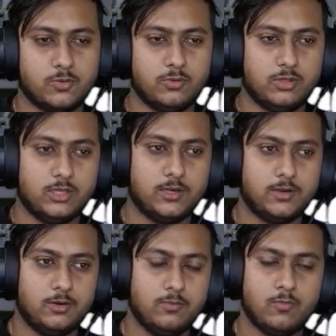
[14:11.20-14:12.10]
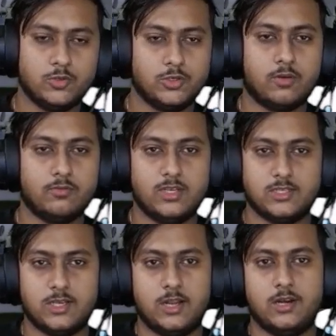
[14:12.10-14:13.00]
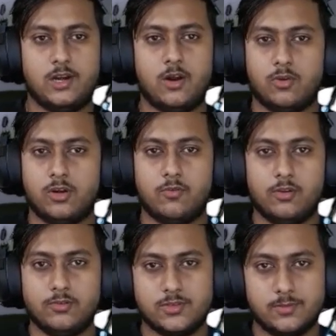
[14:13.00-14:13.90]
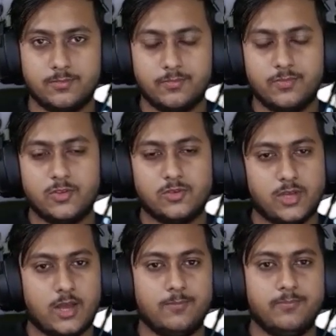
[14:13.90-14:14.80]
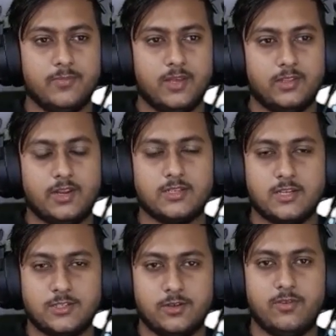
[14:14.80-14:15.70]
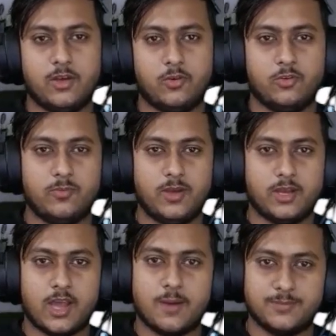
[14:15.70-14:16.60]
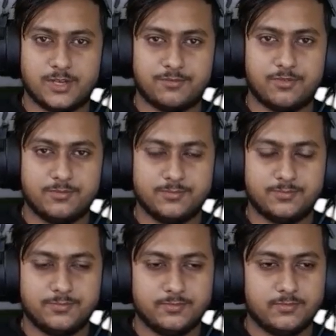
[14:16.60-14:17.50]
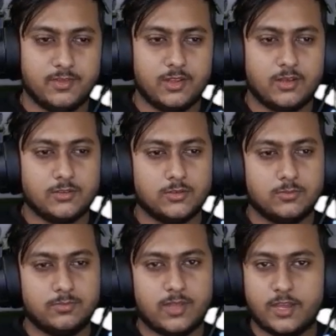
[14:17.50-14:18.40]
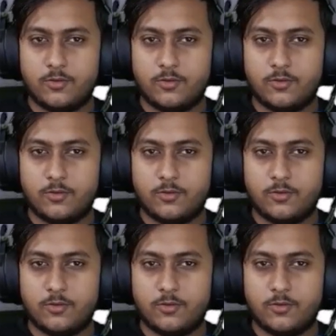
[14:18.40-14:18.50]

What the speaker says: the motion of these inlet and outlet valves. So yeah, in the next lecture we are going to make a camshaft. So thank you for